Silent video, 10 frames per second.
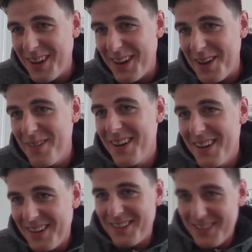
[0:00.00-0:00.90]
Yeah,
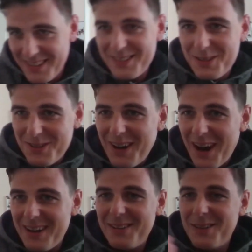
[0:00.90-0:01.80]
do
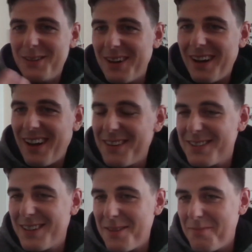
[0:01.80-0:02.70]
you
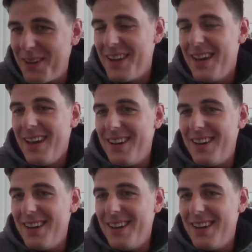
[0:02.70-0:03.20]
understand me?